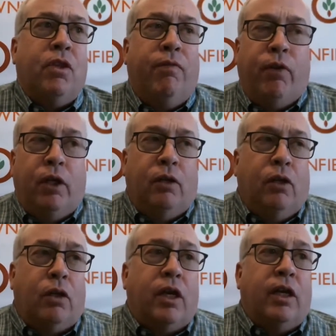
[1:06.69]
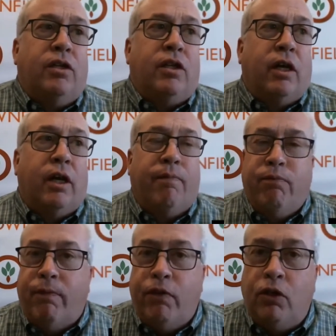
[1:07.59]
If we look at uh,
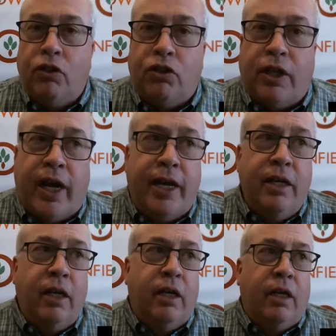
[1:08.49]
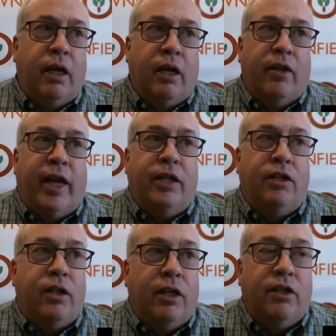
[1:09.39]
the future side, uh, that
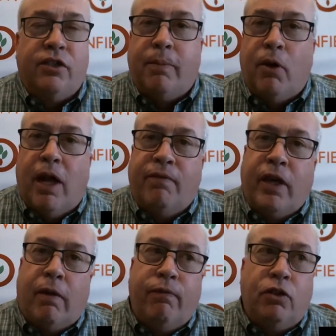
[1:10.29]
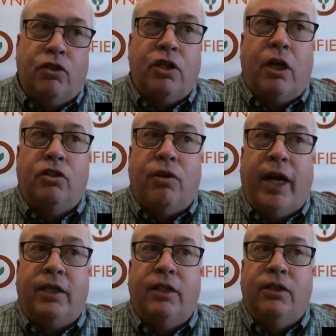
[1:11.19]
uh, December live cattle futures
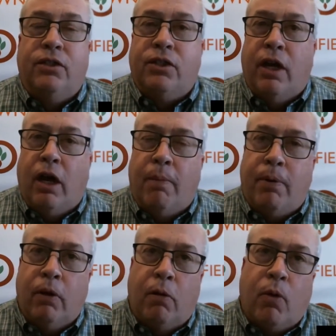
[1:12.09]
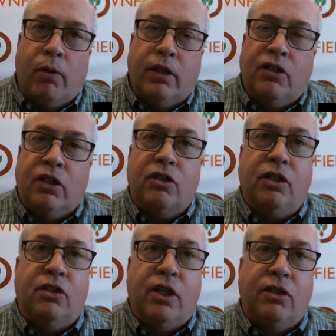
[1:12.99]
contract is up a little more than sixty
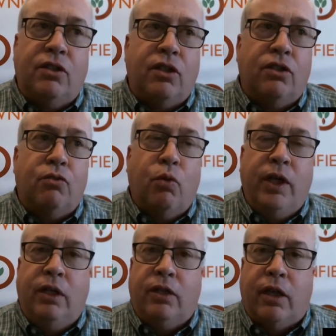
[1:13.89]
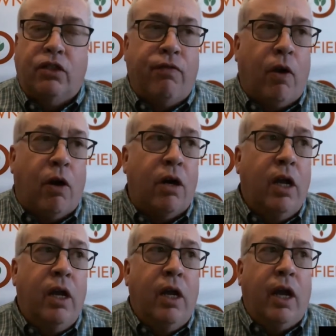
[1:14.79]
cents this week thus far,
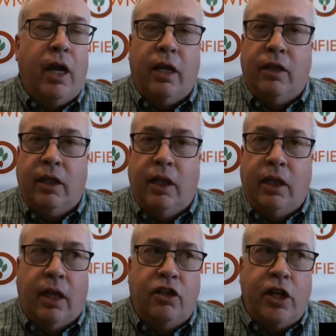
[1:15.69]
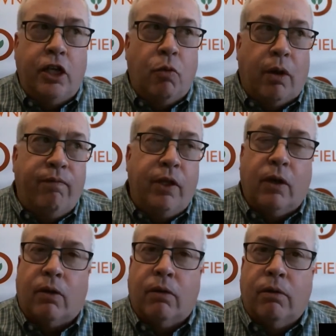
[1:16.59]
and the uh, January
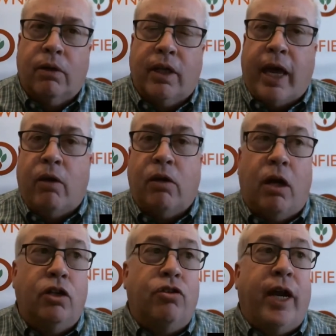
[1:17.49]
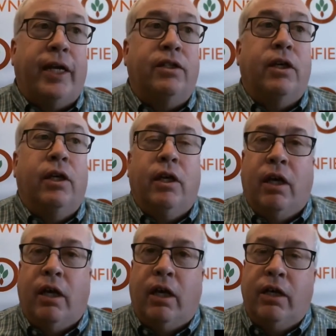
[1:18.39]
feeder cattle contract
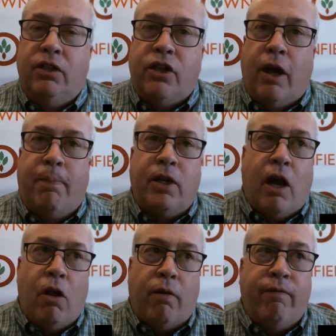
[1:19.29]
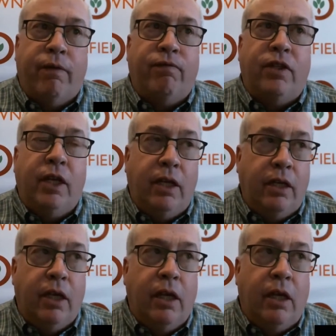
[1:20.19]
uh, is up a dollar fifteen.